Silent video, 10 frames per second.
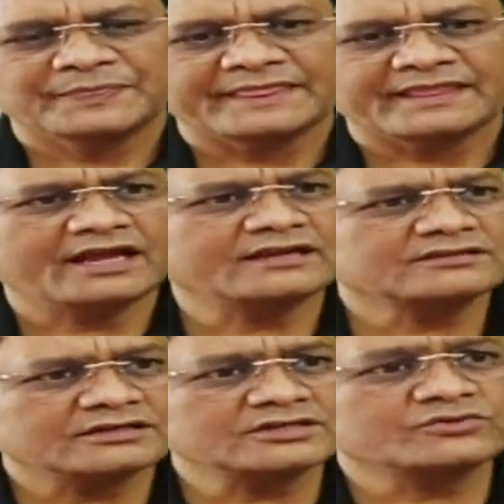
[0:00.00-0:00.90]
And
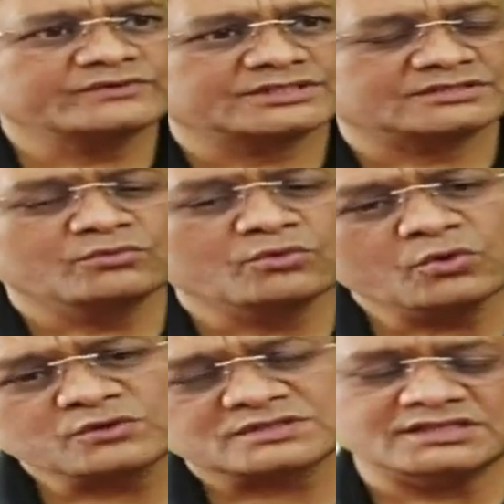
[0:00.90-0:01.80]
third question,
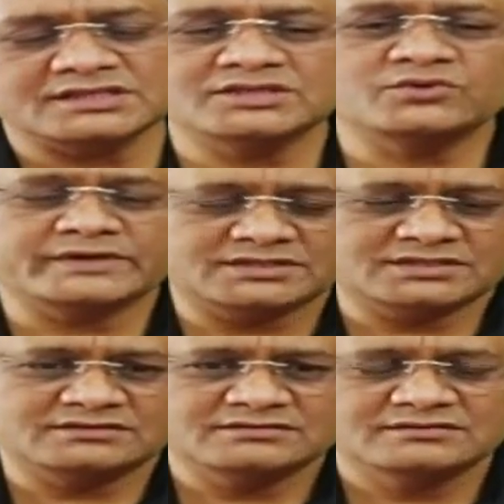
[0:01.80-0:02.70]
most easy question.
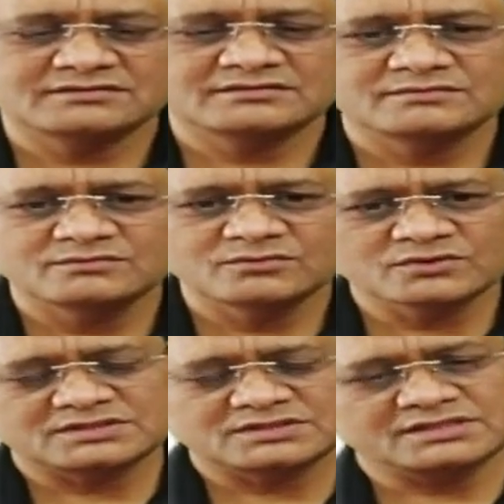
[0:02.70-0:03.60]

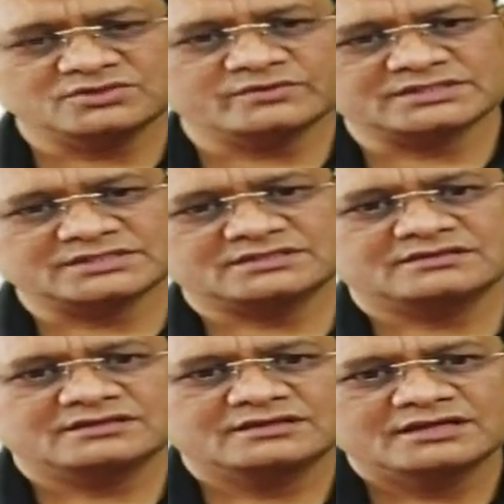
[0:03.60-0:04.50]
Most easy question.
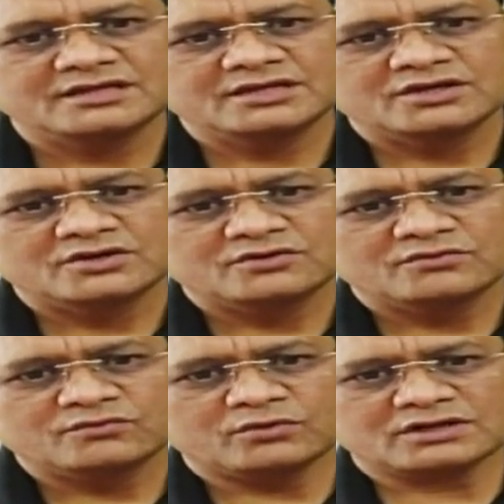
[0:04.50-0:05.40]

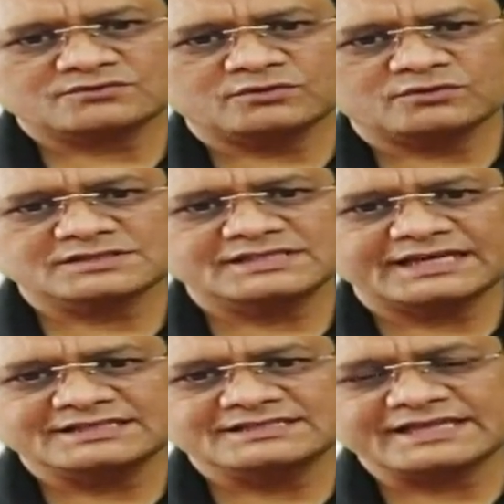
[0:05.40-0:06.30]
What was
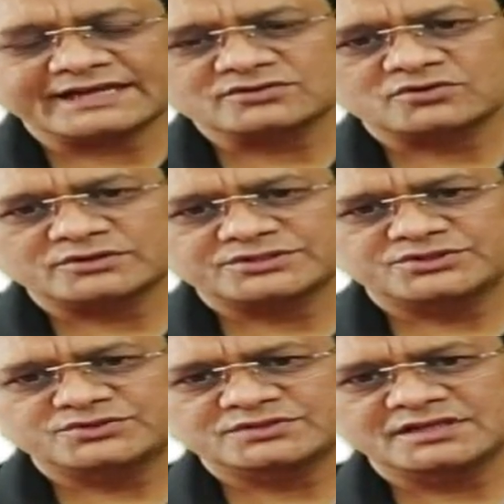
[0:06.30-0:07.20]
the exact
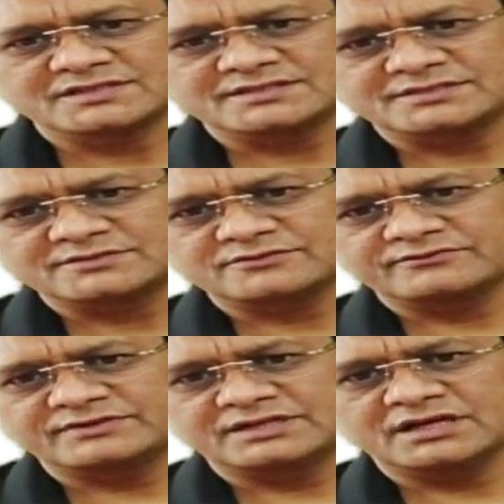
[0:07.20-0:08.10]
constitutional status of
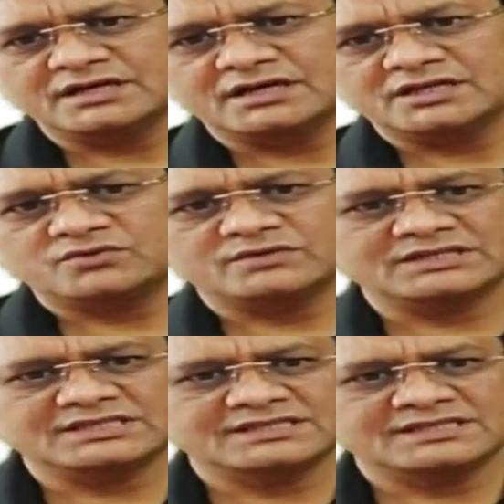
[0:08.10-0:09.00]
India on
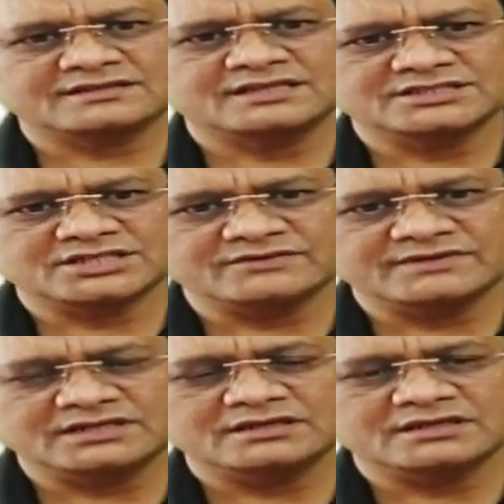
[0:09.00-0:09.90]
26
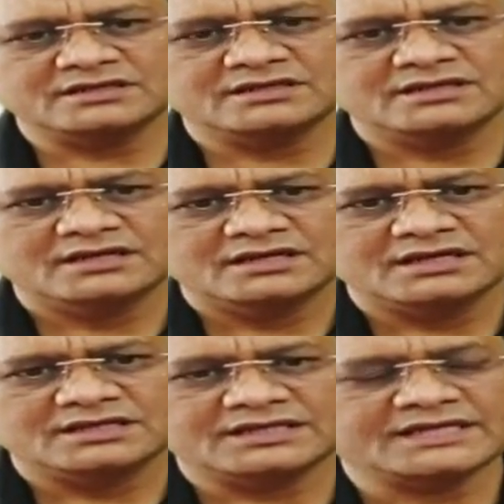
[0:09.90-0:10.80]
January
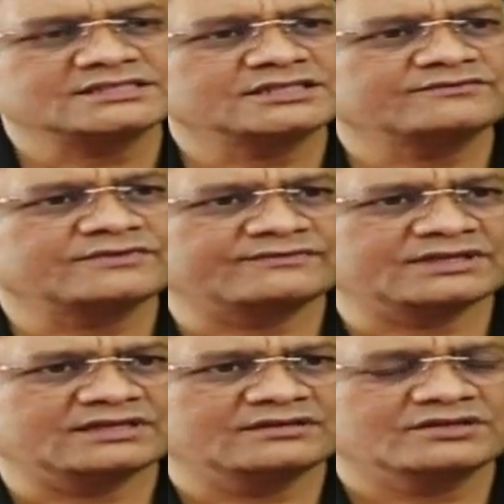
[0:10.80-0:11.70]

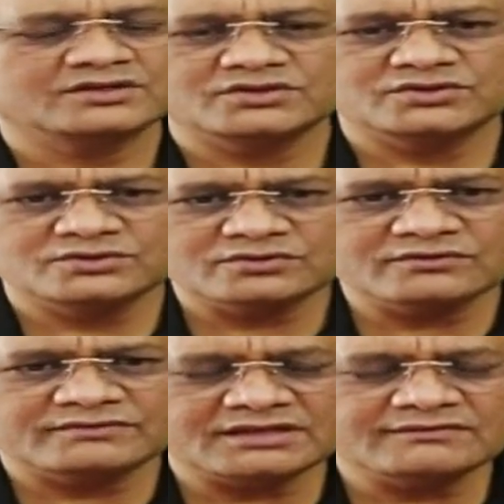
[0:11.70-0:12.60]
1950? You know
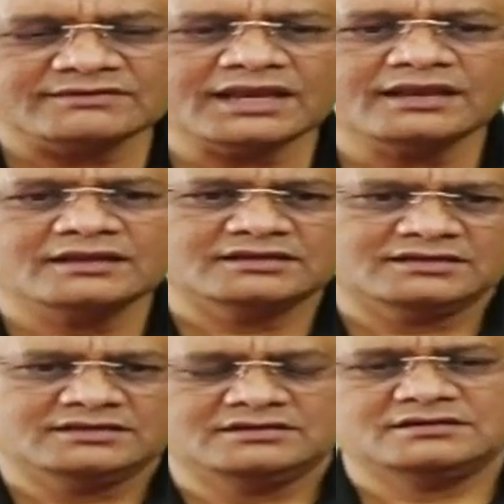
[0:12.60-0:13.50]
very
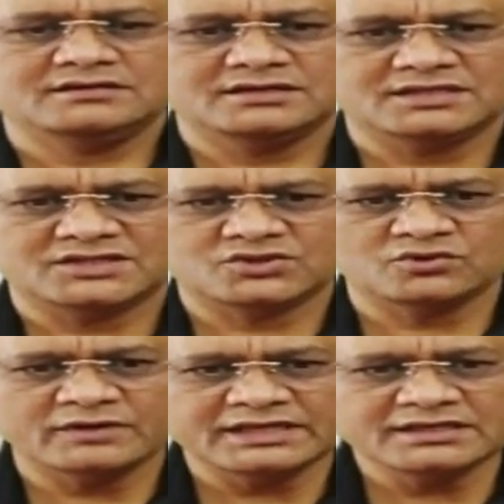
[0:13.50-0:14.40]
well.
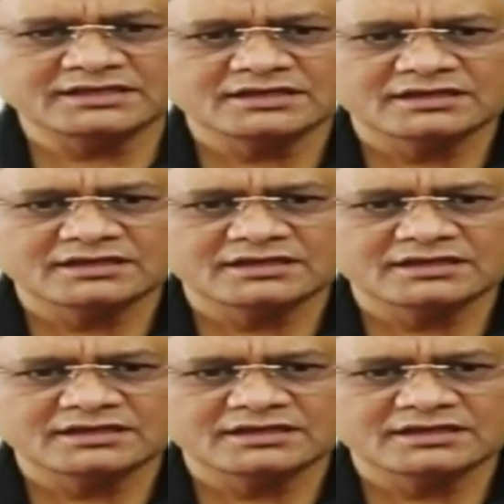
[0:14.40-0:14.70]
Sovereign